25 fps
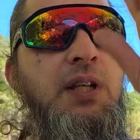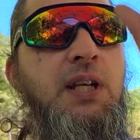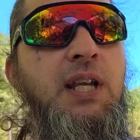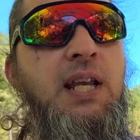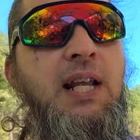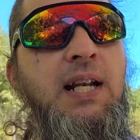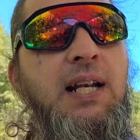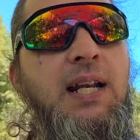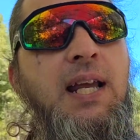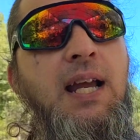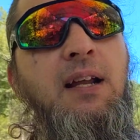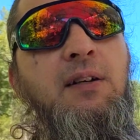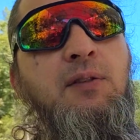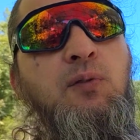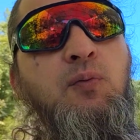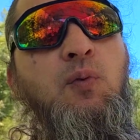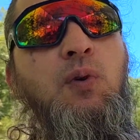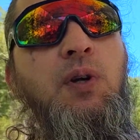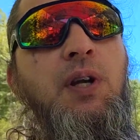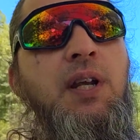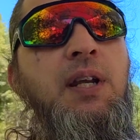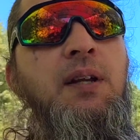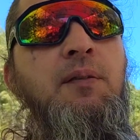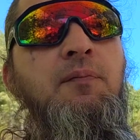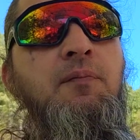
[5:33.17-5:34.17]
Get it out to
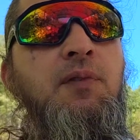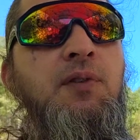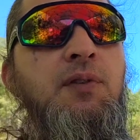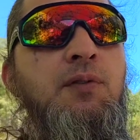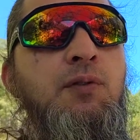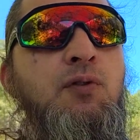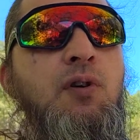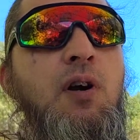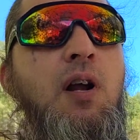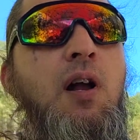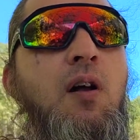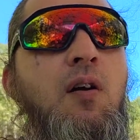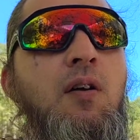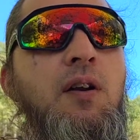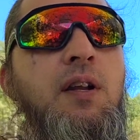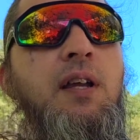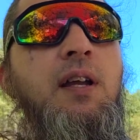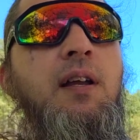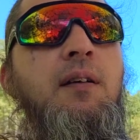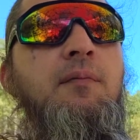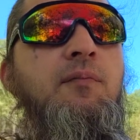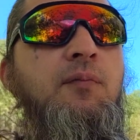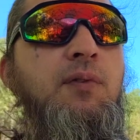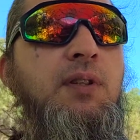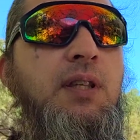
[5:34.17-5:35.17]
where you can draw it
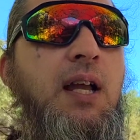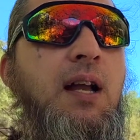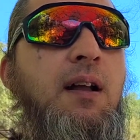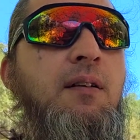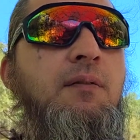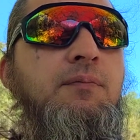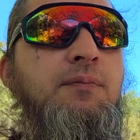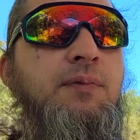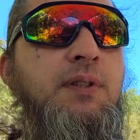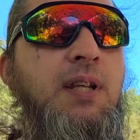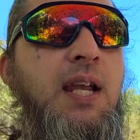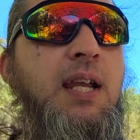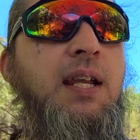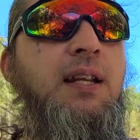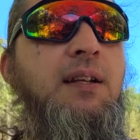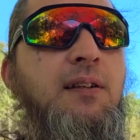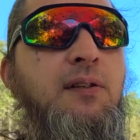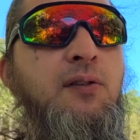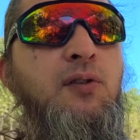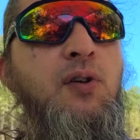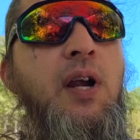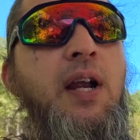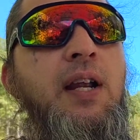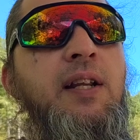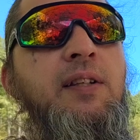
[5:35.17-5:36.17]
up without taking the
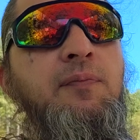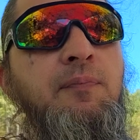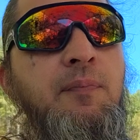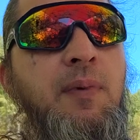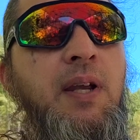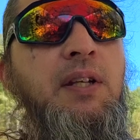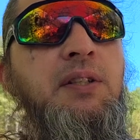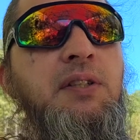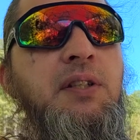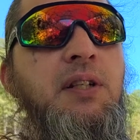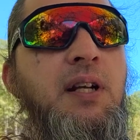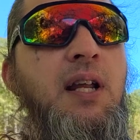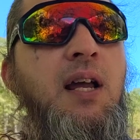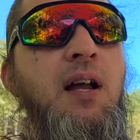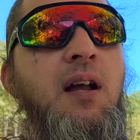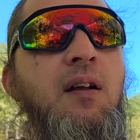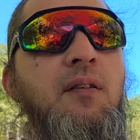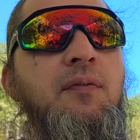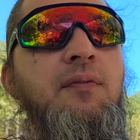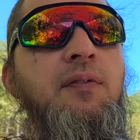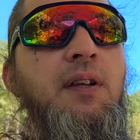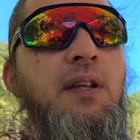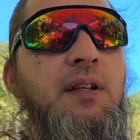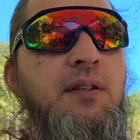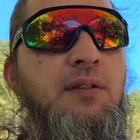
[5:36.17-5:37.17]
transmission
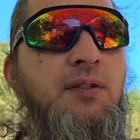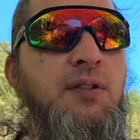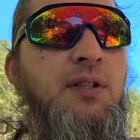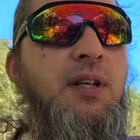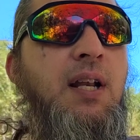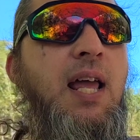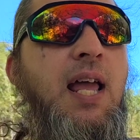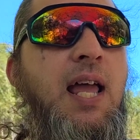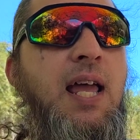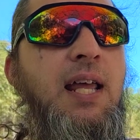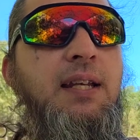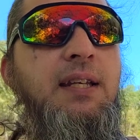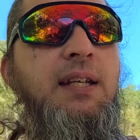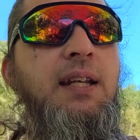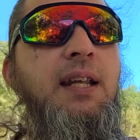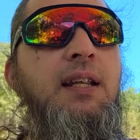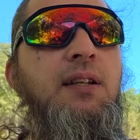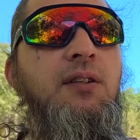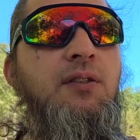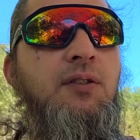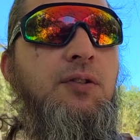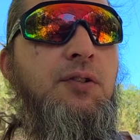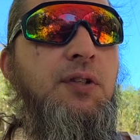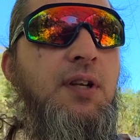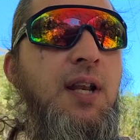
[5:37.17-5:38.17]
off and sliding
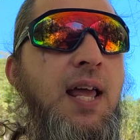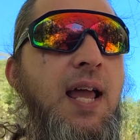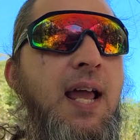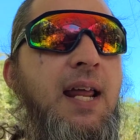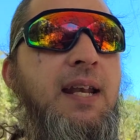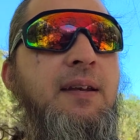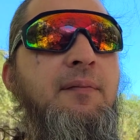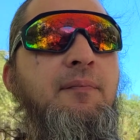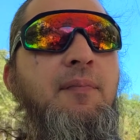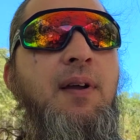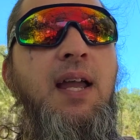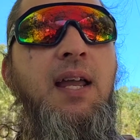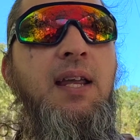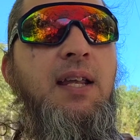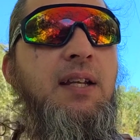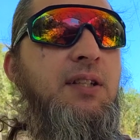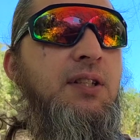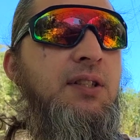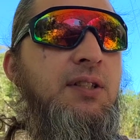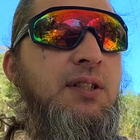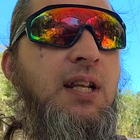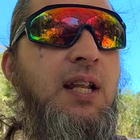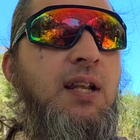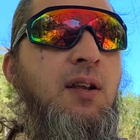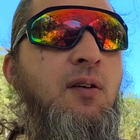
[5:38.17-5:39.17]
it back. It
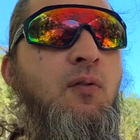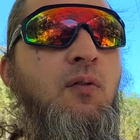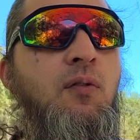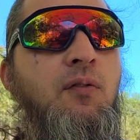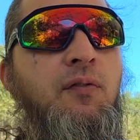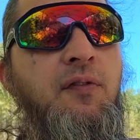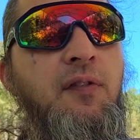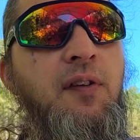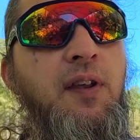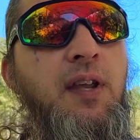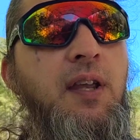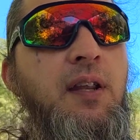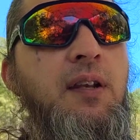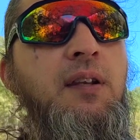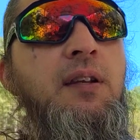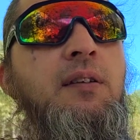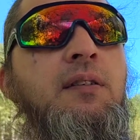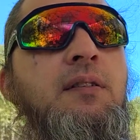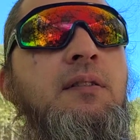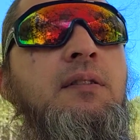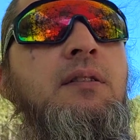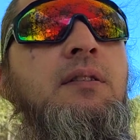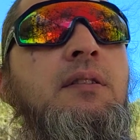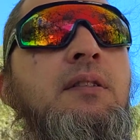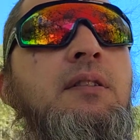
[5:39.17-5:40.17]
just ain't gonna fit.
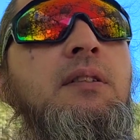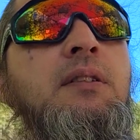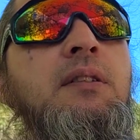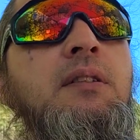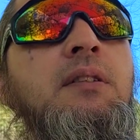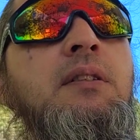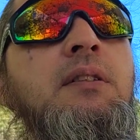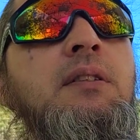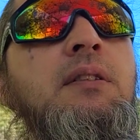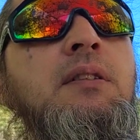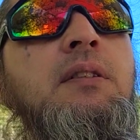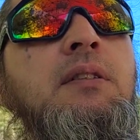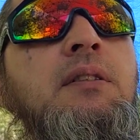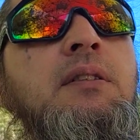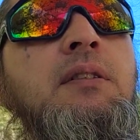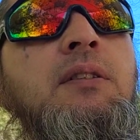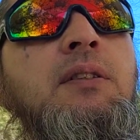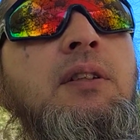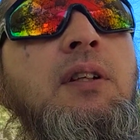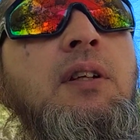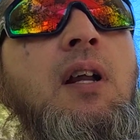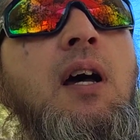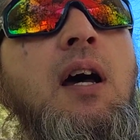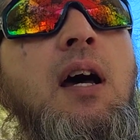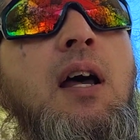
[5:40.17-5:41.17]

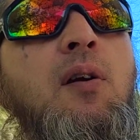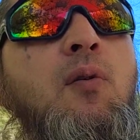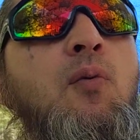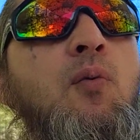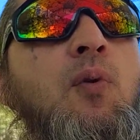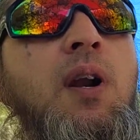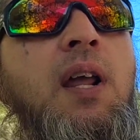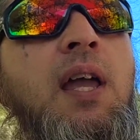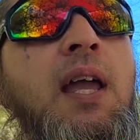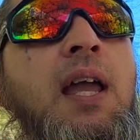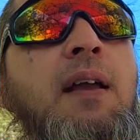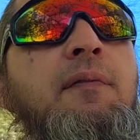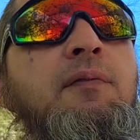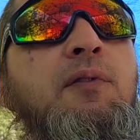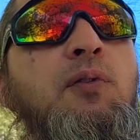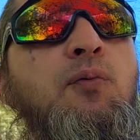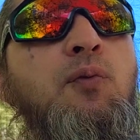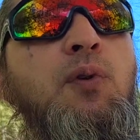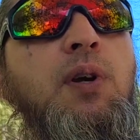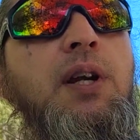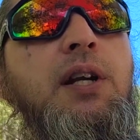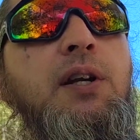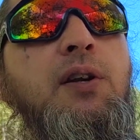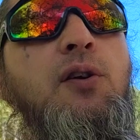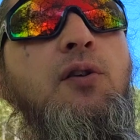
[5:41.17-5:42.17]
You know, I don't want to have to
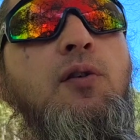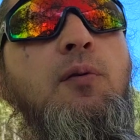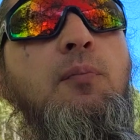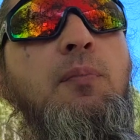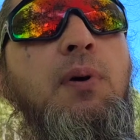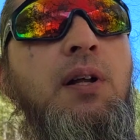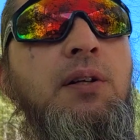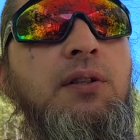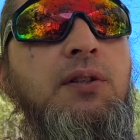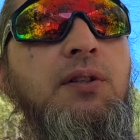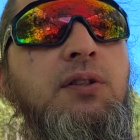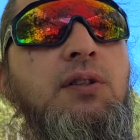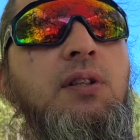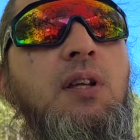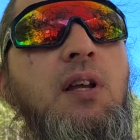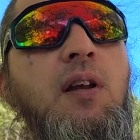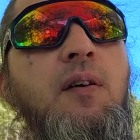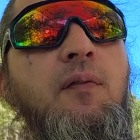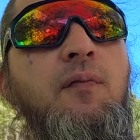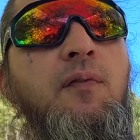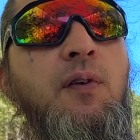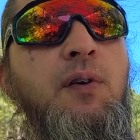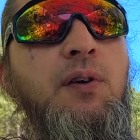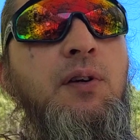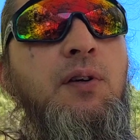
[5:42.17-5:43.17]
redo a bunch of
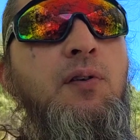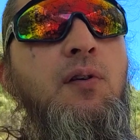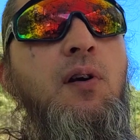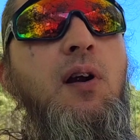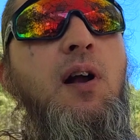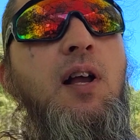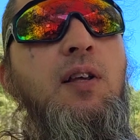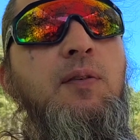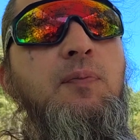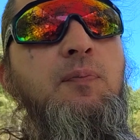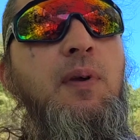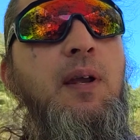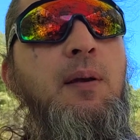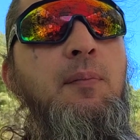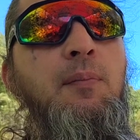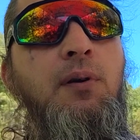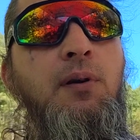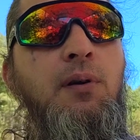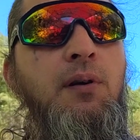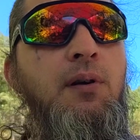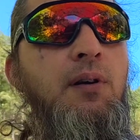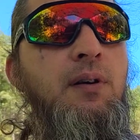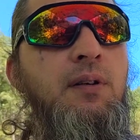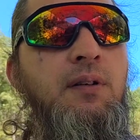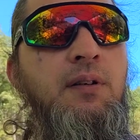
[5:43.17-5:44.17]
stuff on the cross
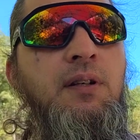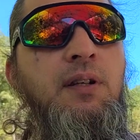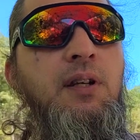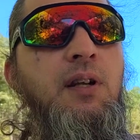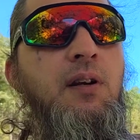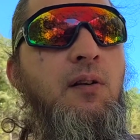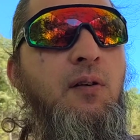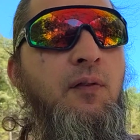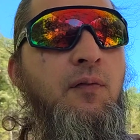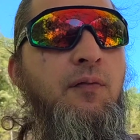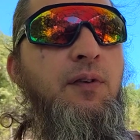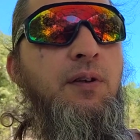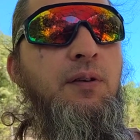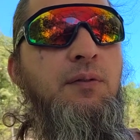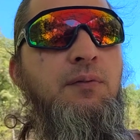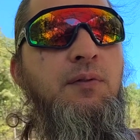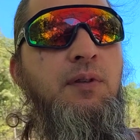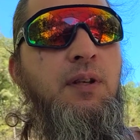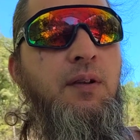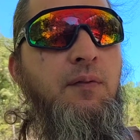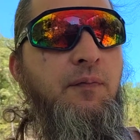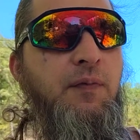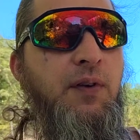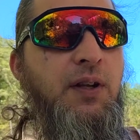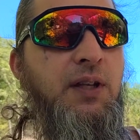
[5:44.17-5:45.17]
member, and you know,
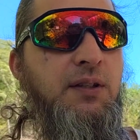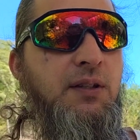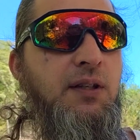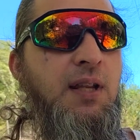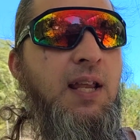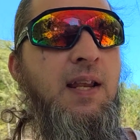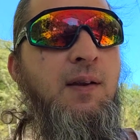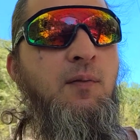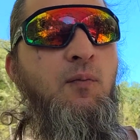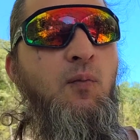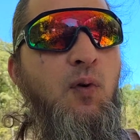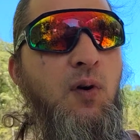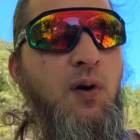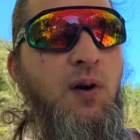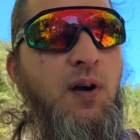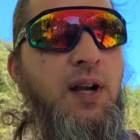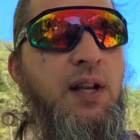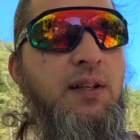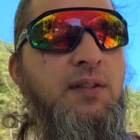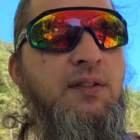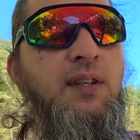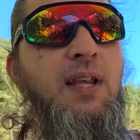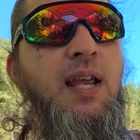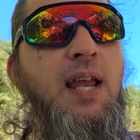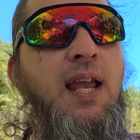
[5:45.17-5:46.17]
if it ain't where
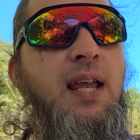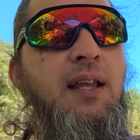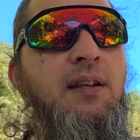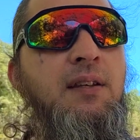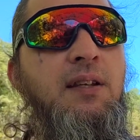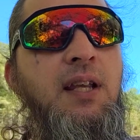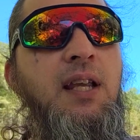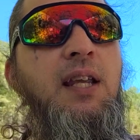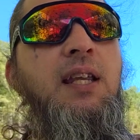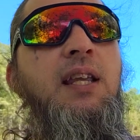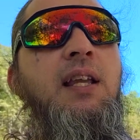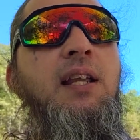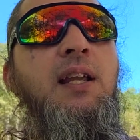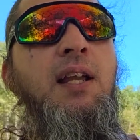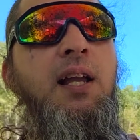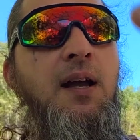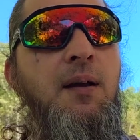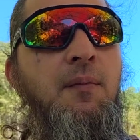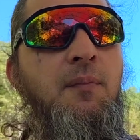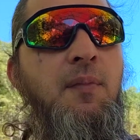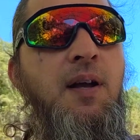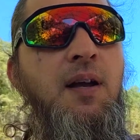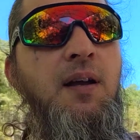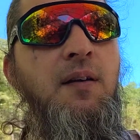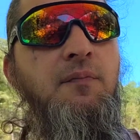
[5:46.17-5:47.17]
it's at, it can
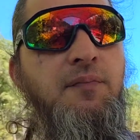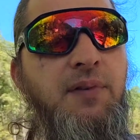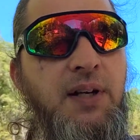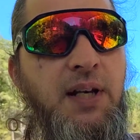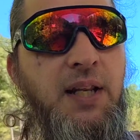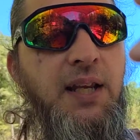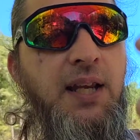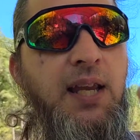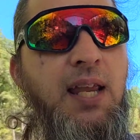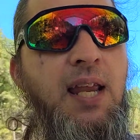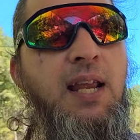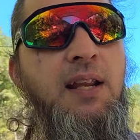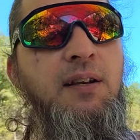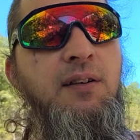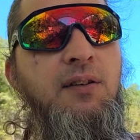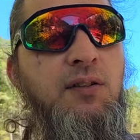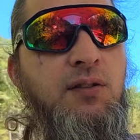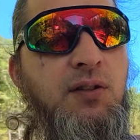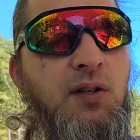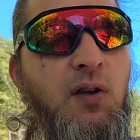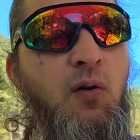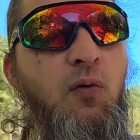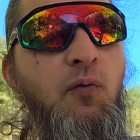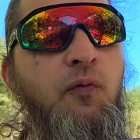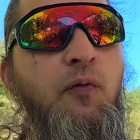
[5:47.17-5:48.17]
come up, but it can't
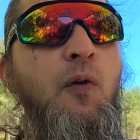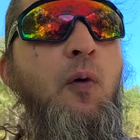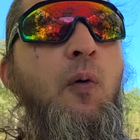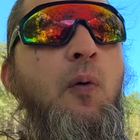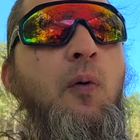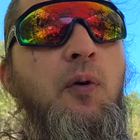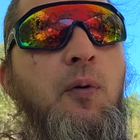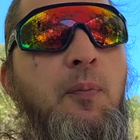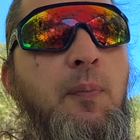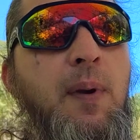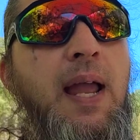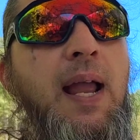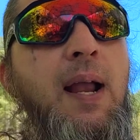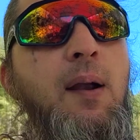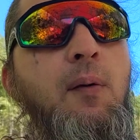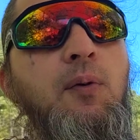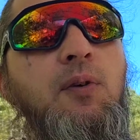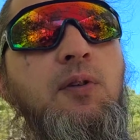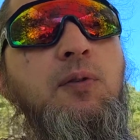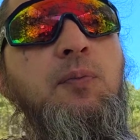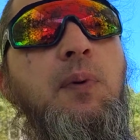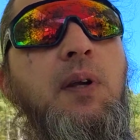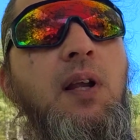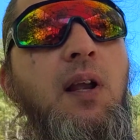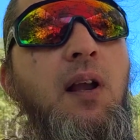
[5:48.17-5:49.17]
just go forward or
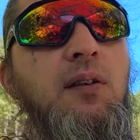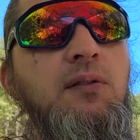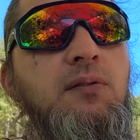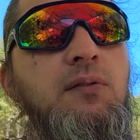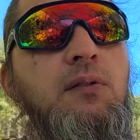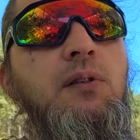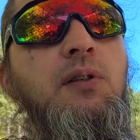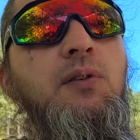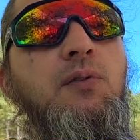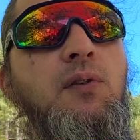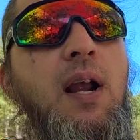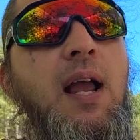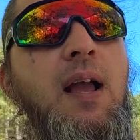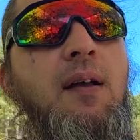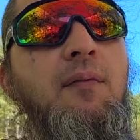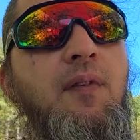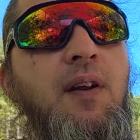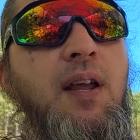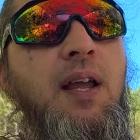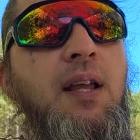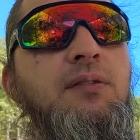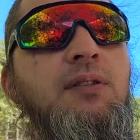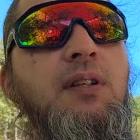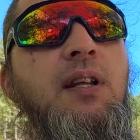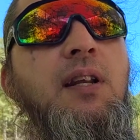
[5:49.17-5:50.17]
backwards because of the drive
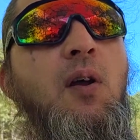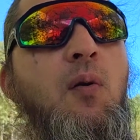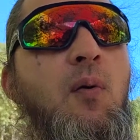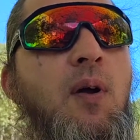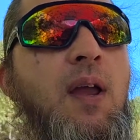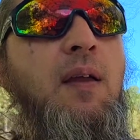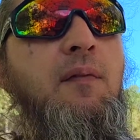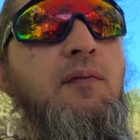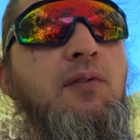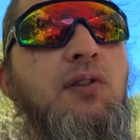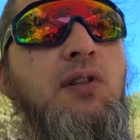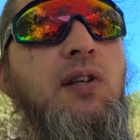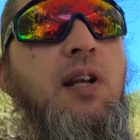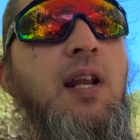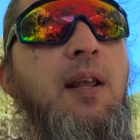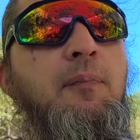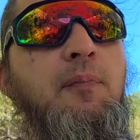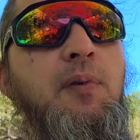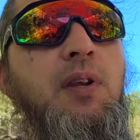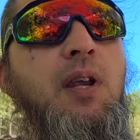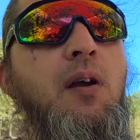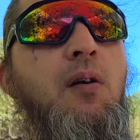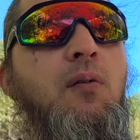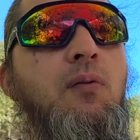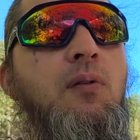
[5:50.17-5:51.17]
lines. I don't have a
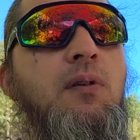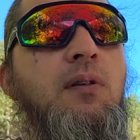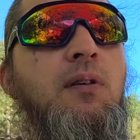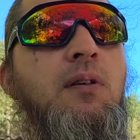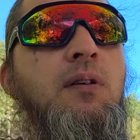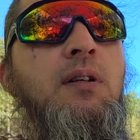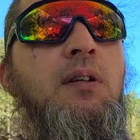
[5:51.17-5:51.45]
slip yoke.